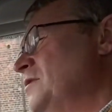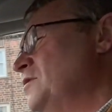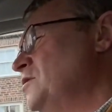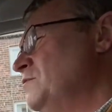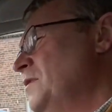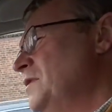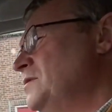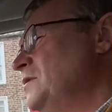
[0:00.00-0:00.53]

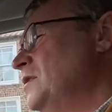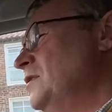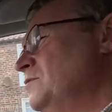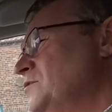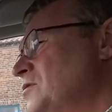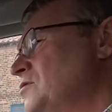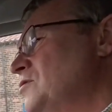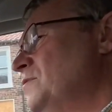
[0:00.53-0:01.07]
Smith's
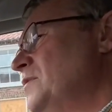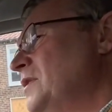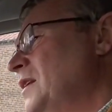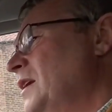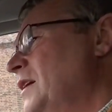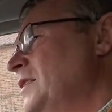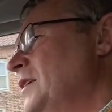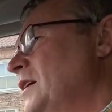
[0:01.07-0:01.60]
Arms or something
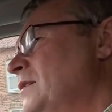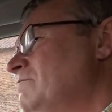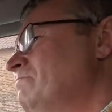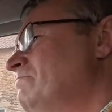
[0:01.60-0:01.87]
like that.